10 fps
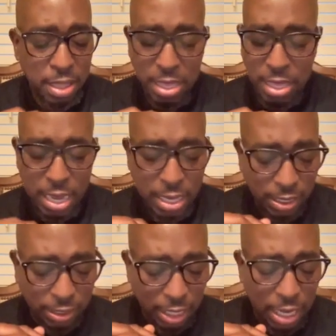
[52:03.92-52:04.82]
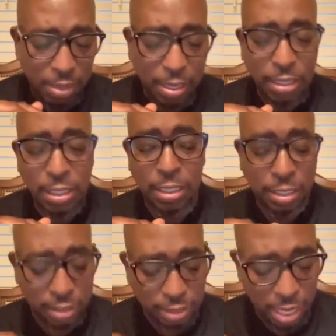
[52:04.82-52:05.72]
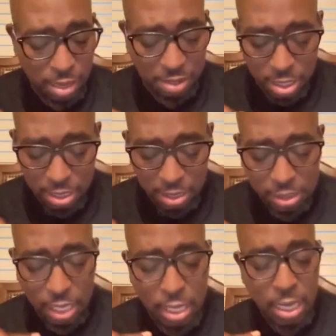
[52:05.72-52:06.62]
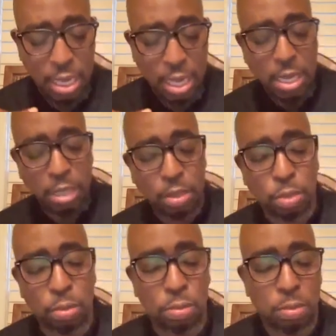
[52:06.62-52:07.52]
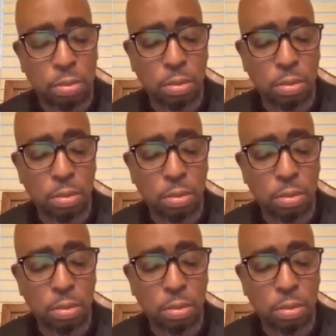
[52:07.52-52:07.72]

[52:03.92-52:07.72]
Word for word: They didn't just say that because it just sounds good to say. That's true.